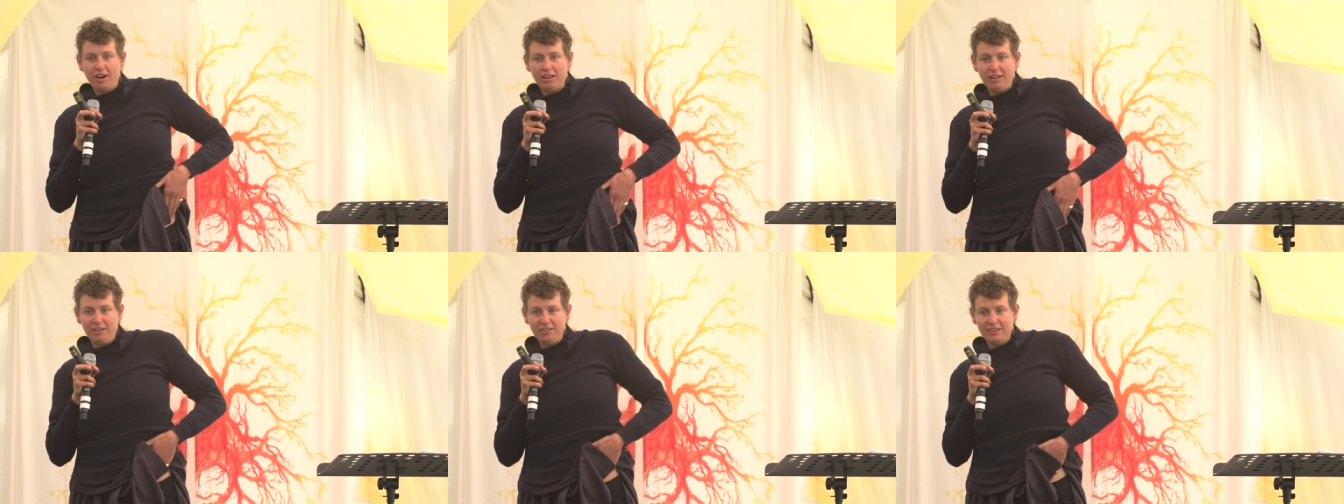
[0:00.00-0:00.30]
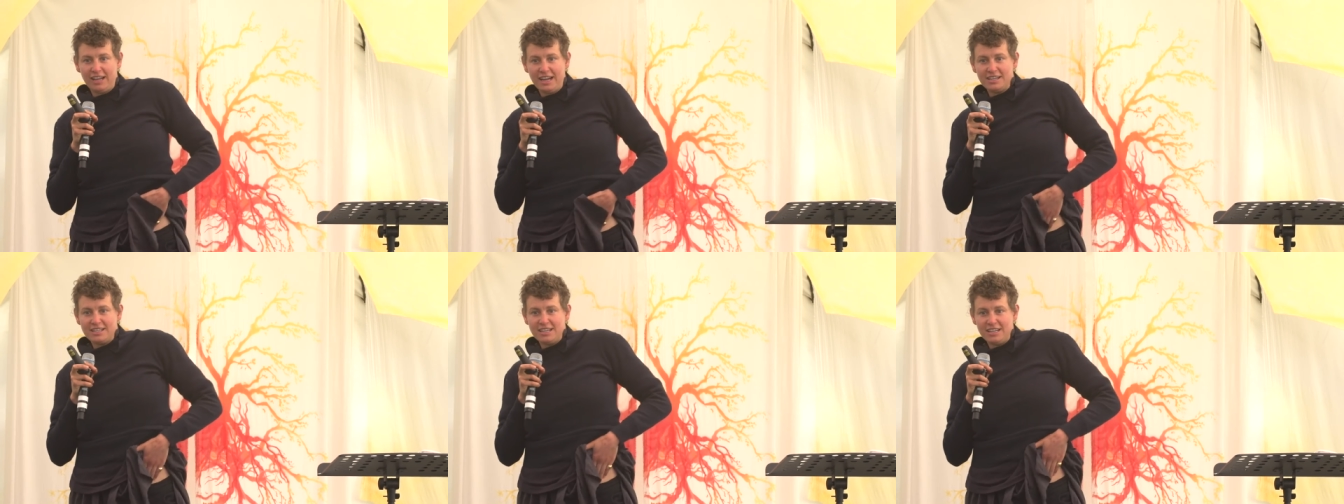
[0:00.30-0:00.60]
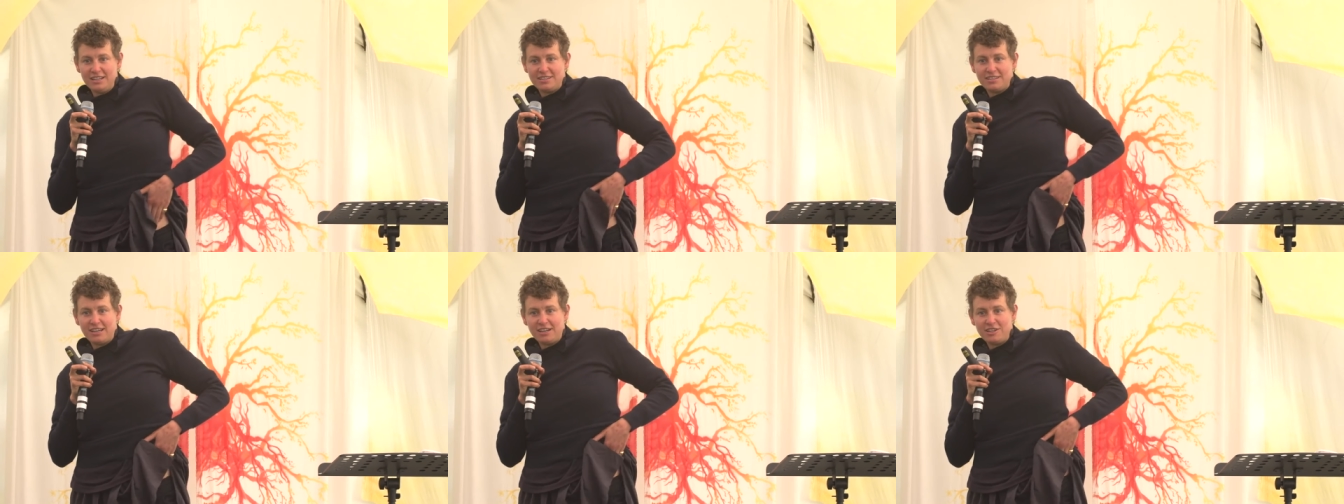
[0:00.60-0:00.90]
our little
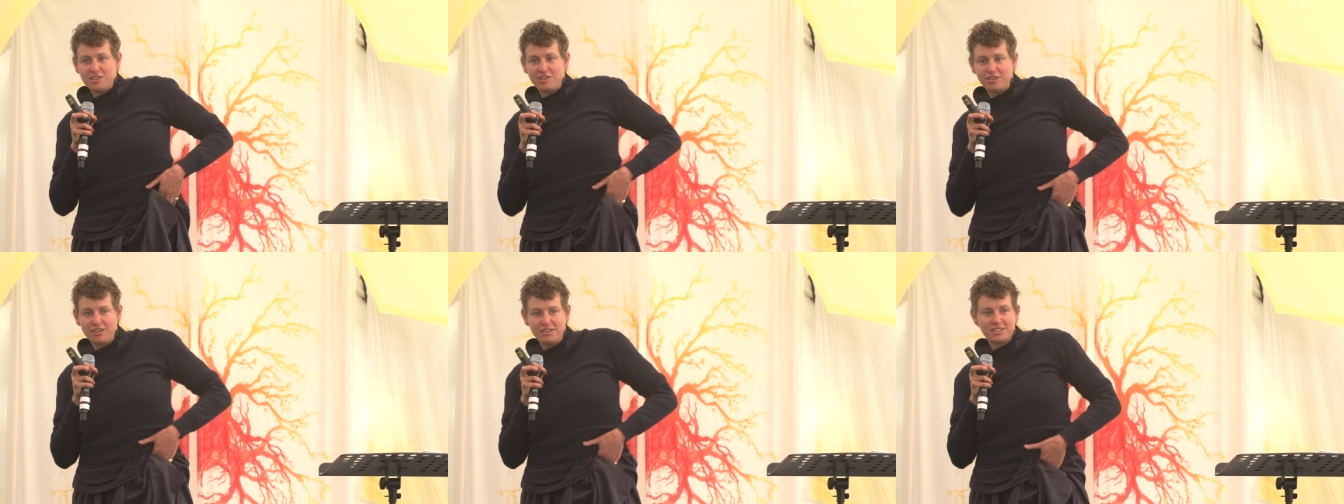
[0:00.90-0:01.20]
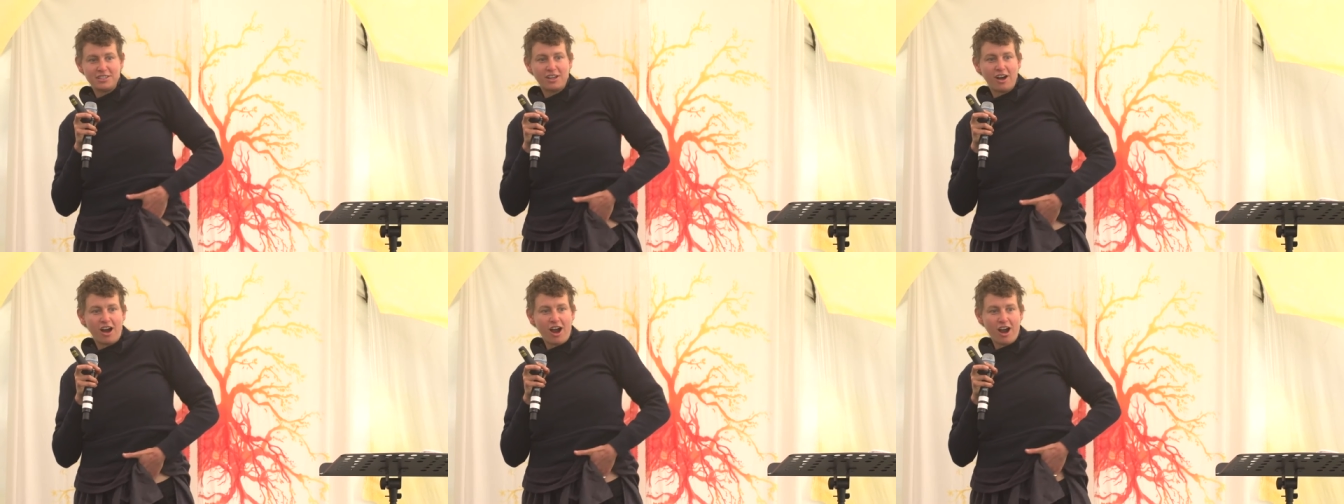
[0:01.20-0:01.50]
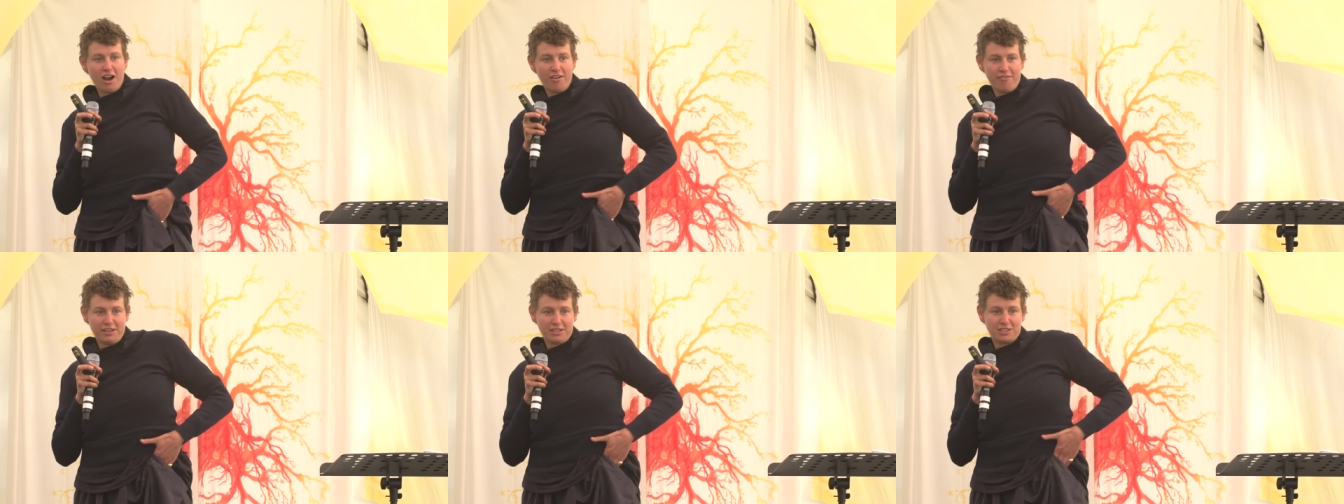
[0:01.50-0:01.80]
19th century
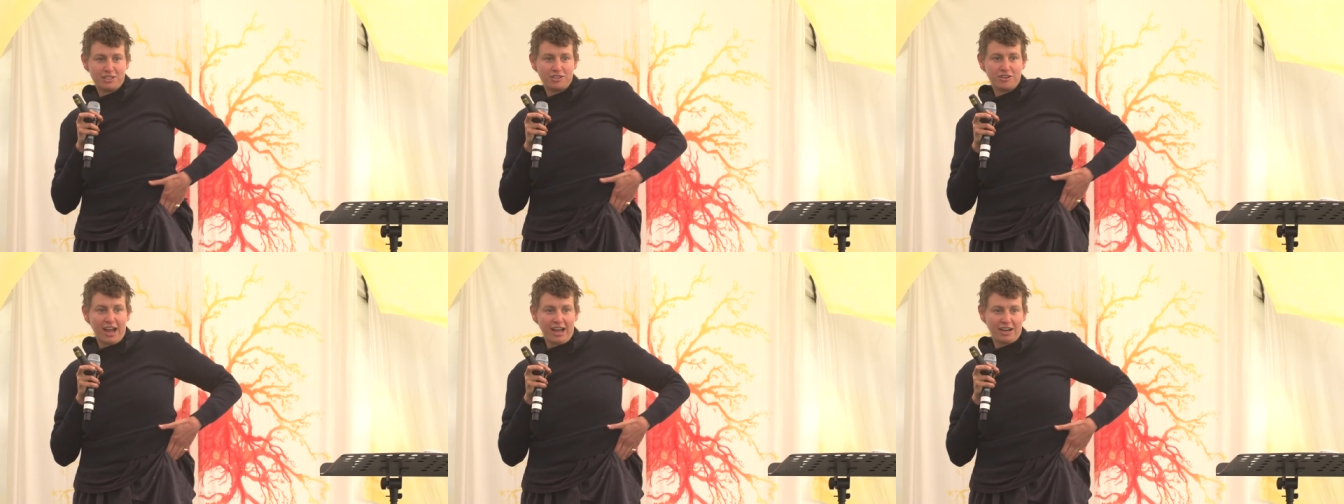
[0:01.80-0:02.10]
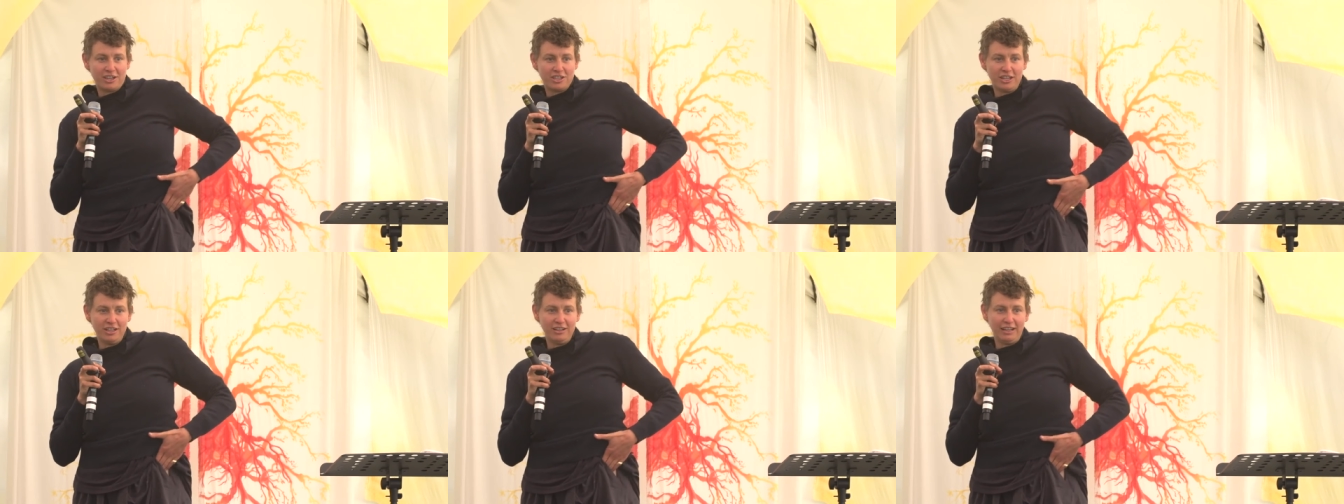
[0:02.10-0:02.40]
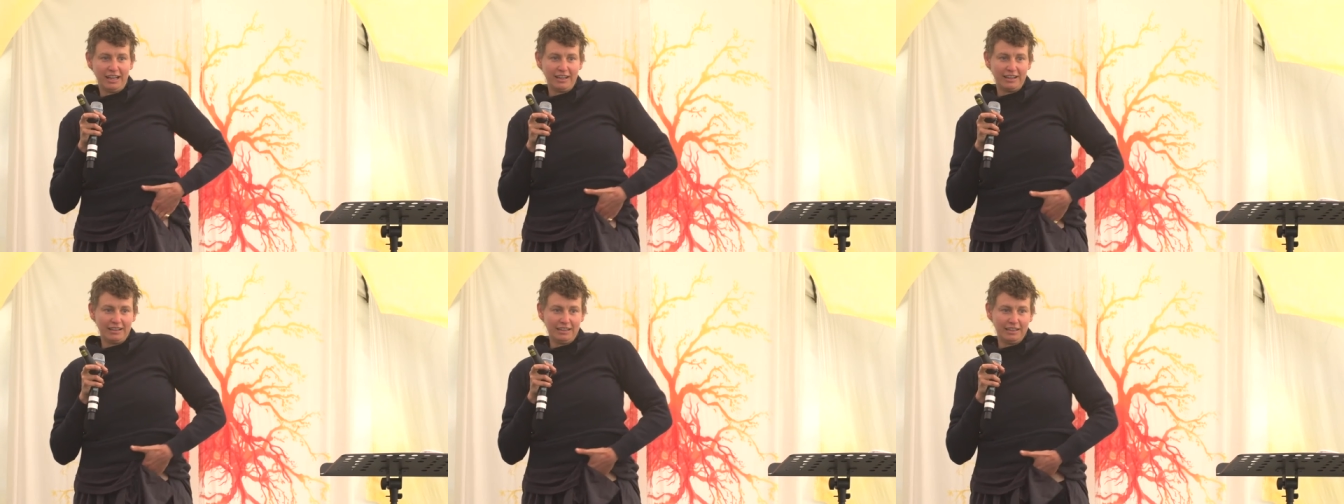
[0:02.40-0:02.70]
scar of extraction,
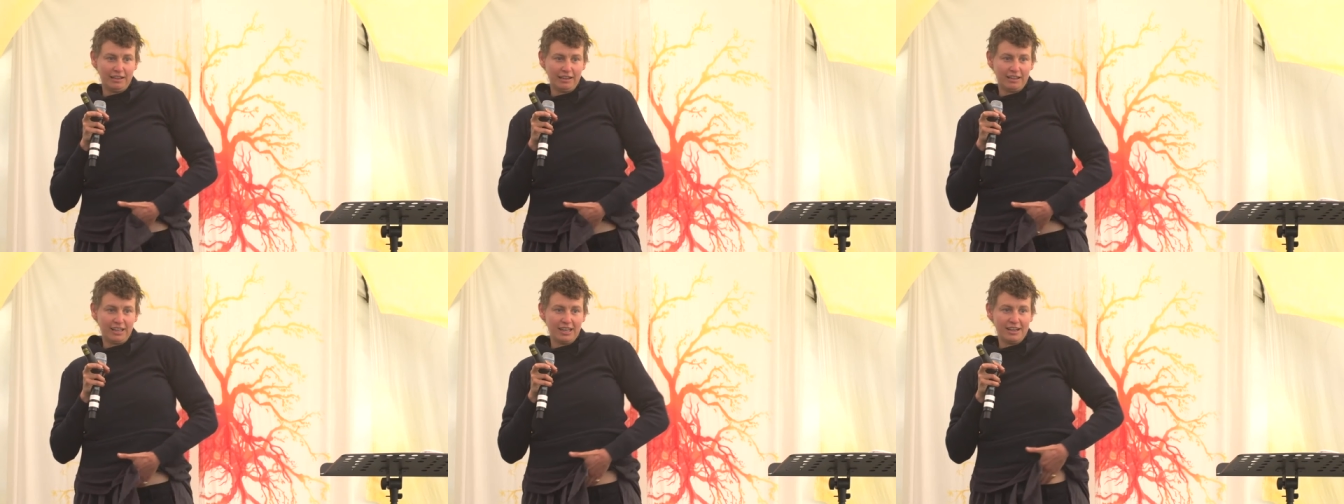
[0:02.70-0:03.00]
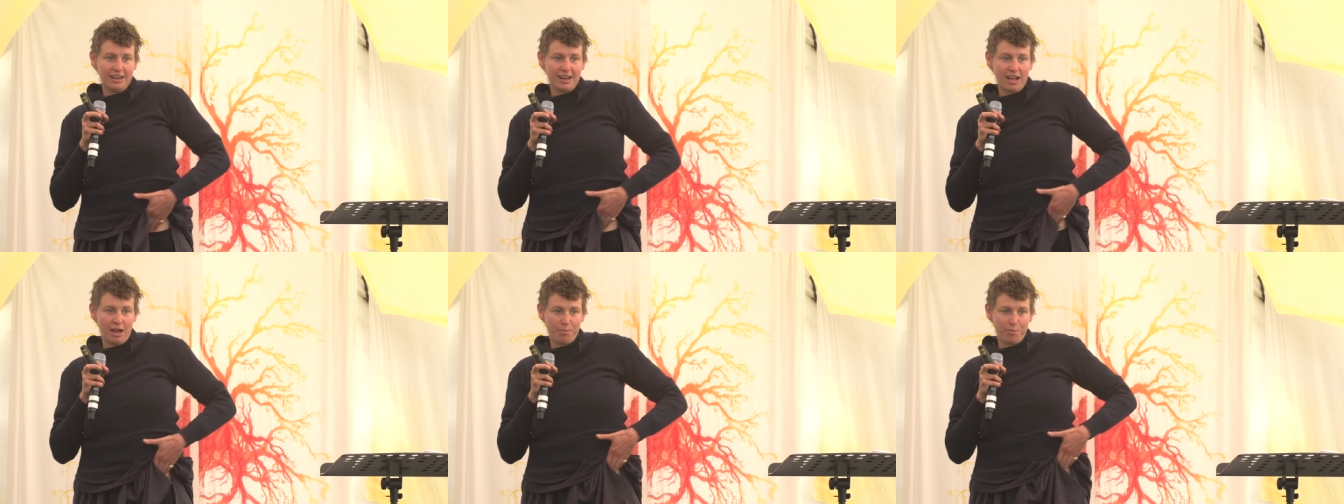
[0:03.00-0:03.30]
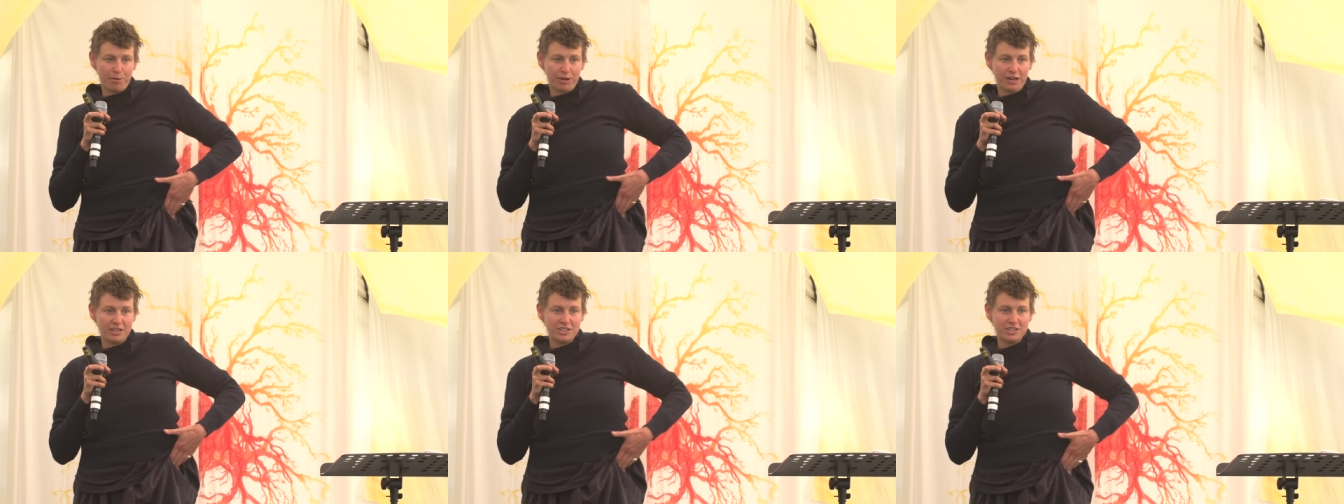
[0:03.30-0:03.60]
like a little kidney
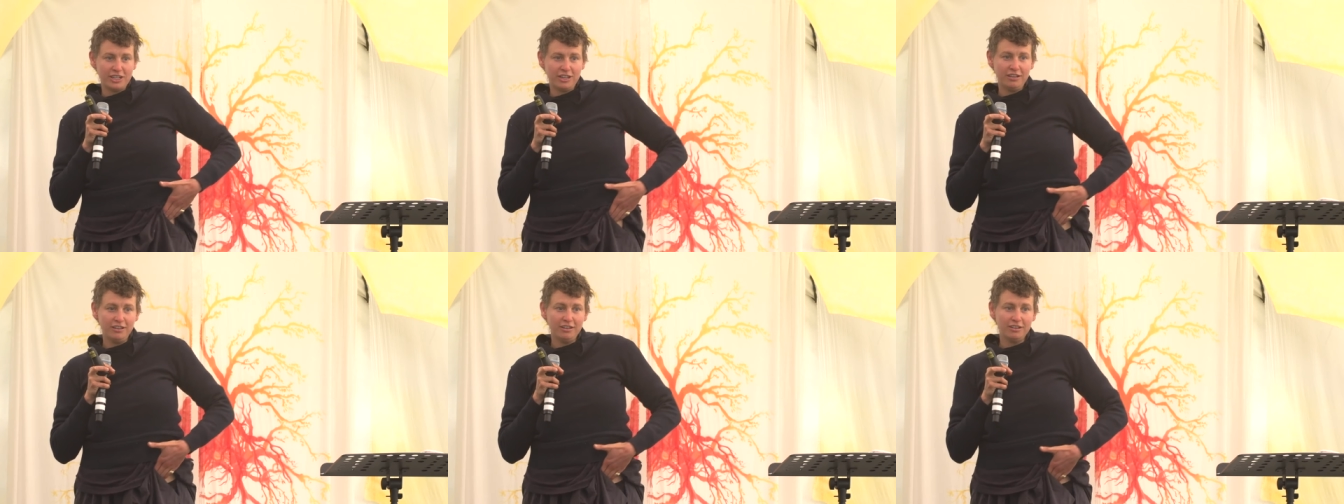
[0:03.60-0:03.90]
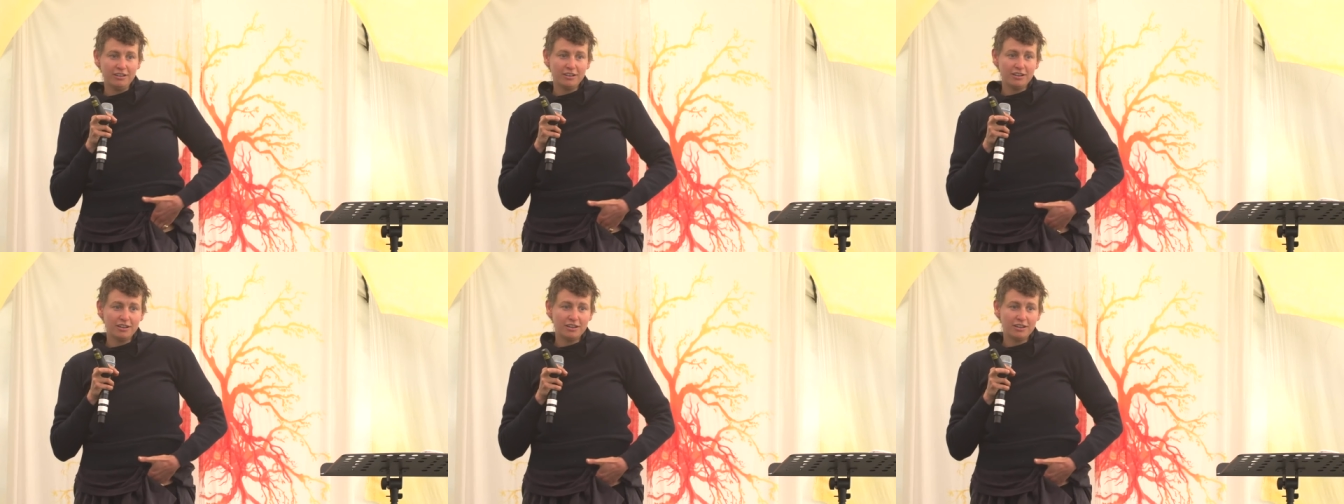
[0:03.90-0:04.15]
operation